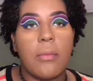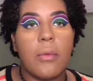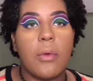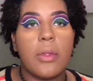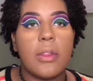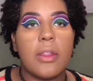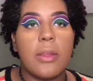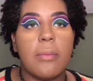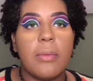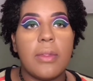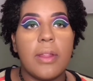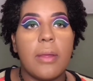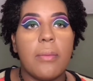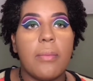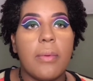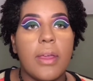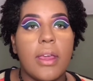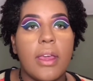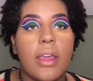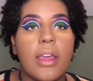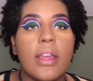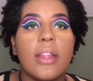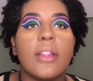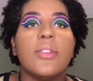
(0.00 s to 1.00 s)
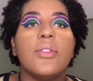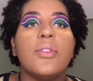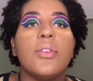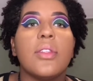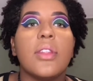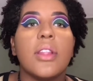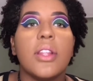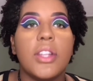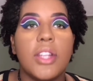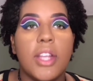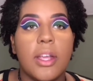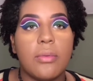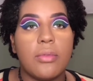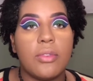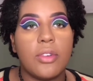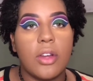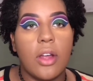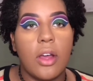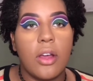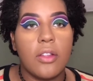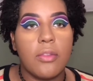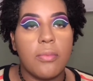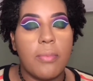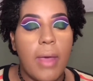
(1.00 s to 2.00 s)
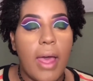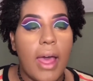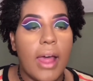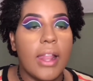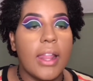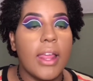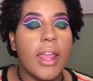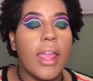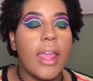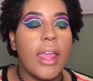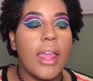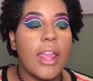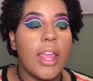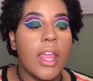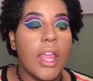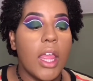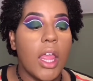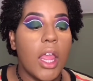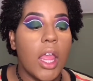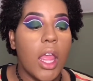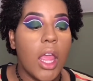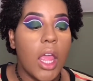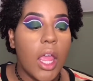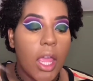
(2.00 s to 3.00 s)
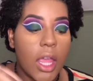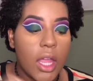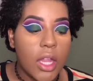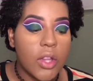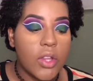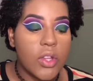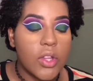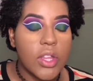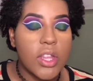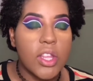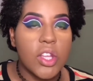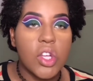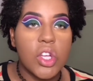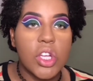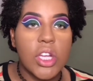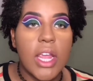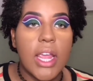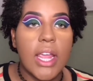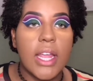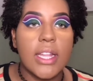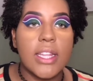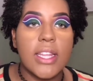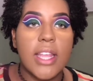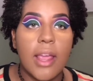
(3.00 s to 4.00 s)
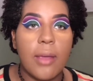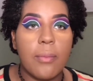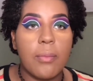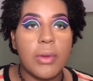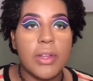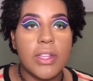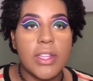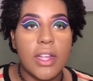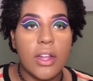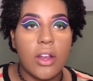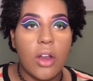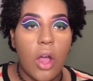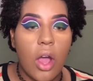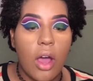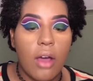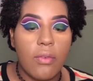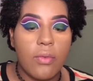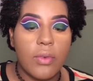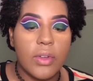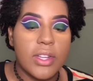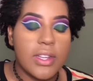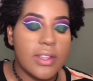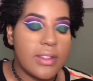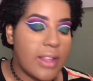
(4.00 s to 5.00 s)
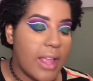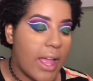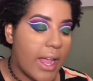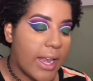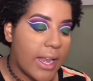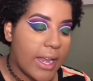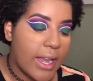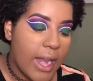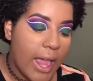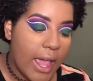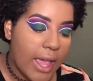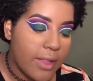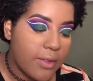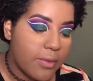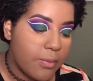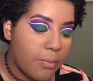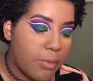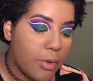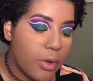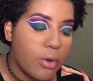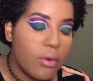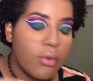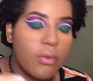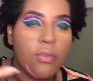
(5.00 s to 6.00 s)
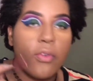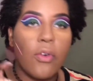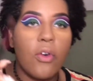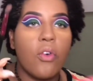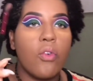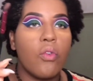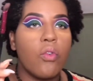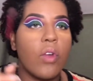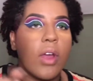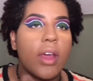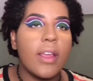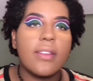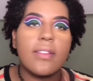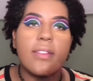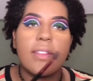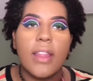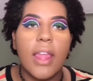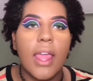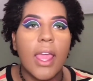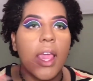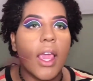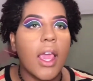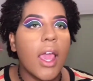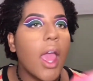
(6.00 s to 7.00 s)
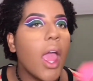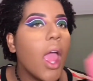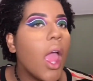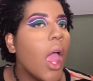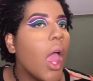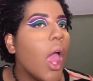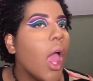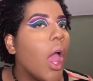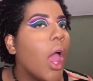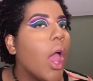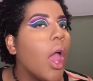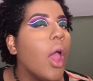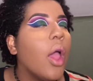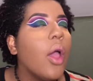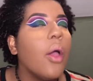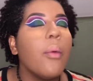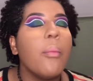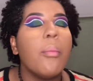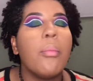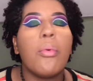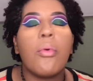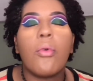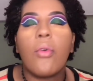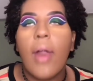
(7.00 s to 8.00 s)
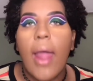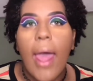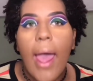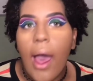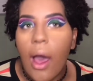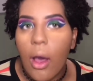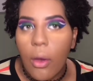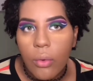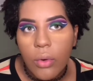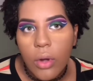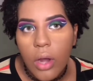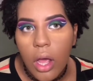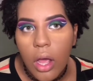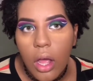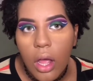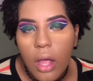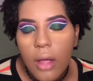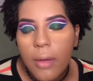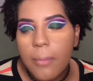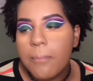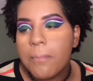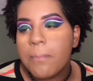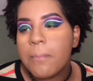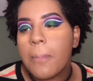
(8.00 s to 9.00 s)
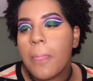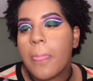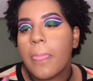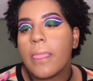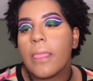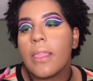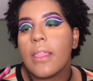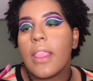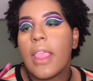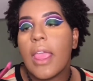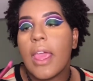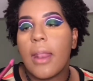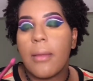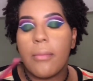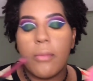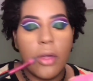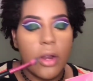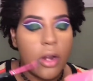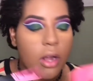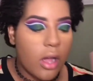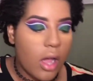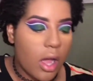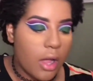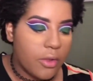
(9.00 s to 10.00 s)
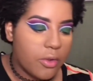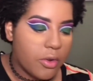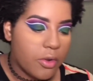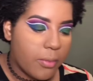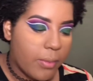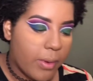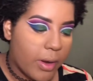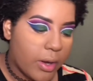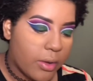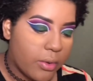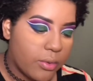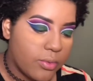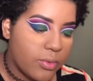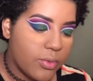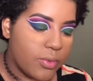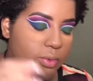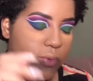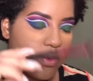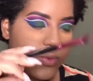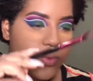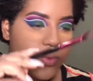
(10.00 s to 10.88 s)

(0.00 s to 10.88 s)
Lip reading: I'm going to be dipping into the James Charles palette into the shade 10% Off, which is that nice, beautiful, rustic brown. And I'm going to contour my nose.